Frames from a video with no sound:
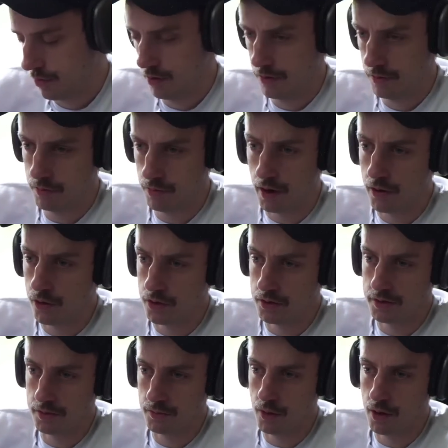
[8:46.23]
Probably
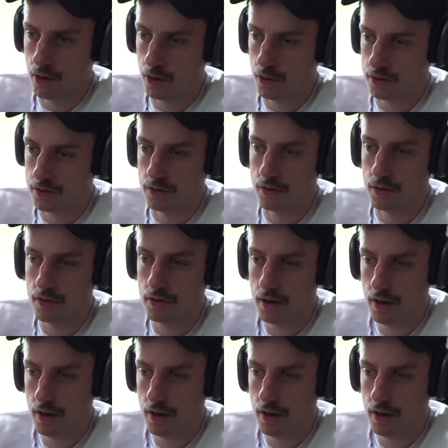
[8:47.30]
just what I always do.